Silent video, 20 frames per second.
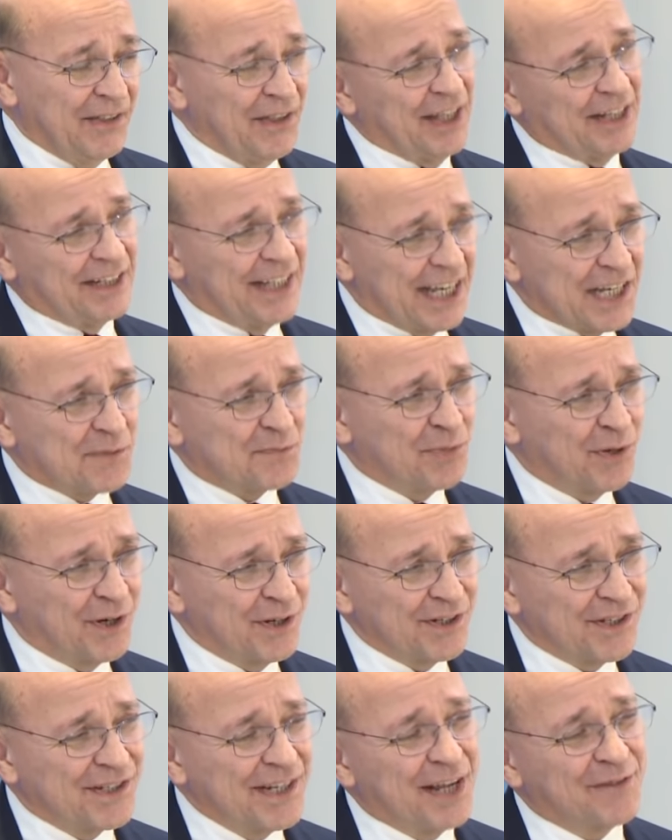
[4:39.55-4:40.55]
That last
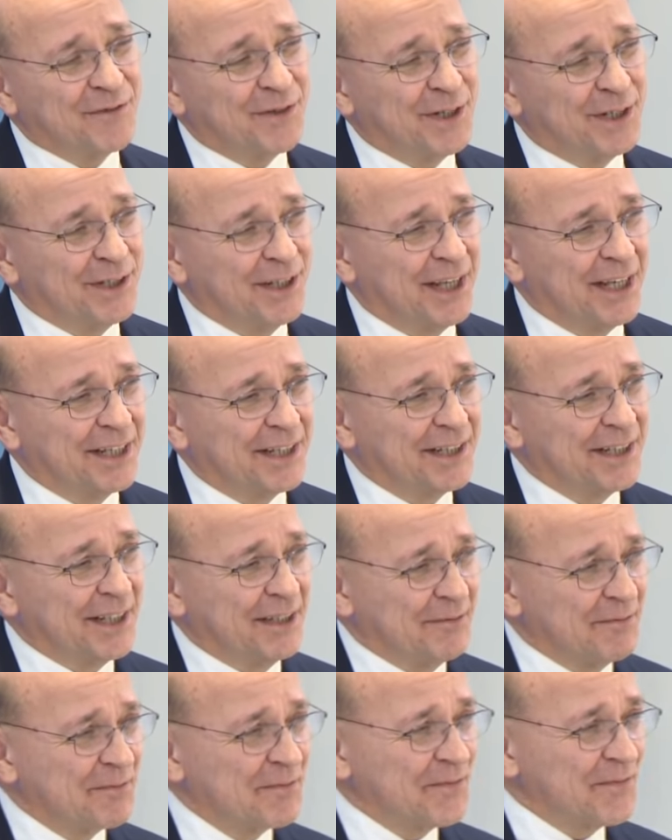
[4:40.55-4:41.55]
part's not very likely.